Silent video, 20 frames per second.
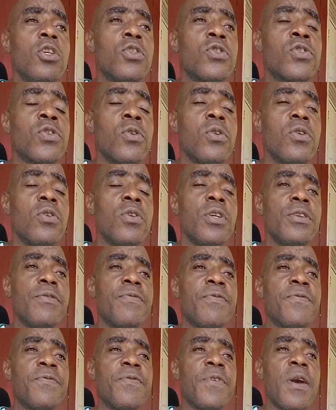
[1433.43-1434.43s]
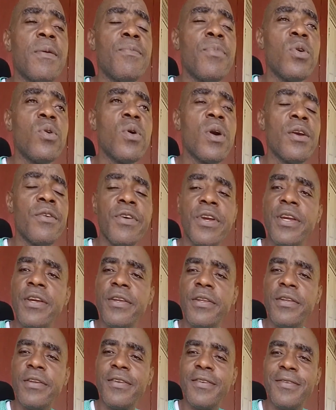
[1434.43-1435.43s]
So in
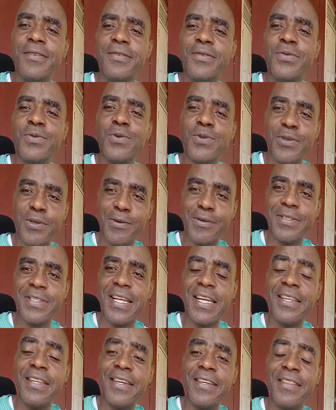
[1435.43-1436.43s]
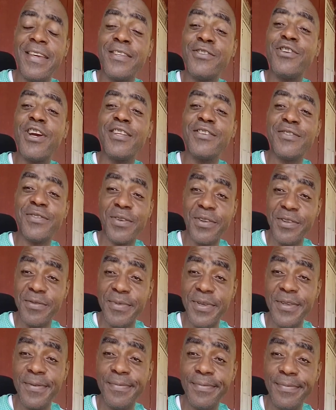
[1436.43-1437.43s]
February 2008, they transfer
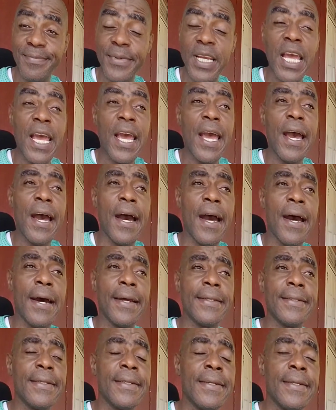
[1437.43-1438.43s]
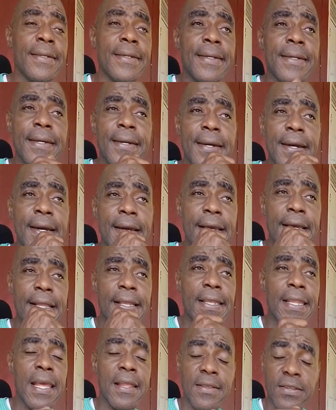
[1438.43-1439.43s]
me and
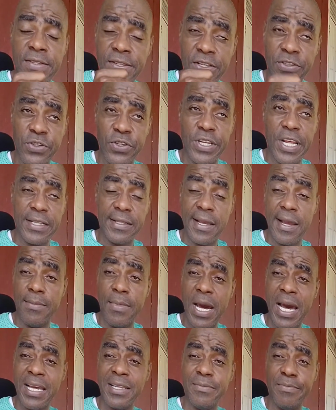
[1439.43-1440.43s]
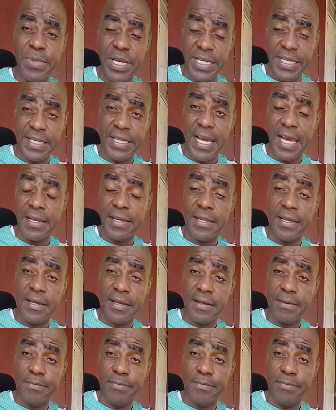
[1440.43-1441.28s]
let's sit it that I'm admitted at the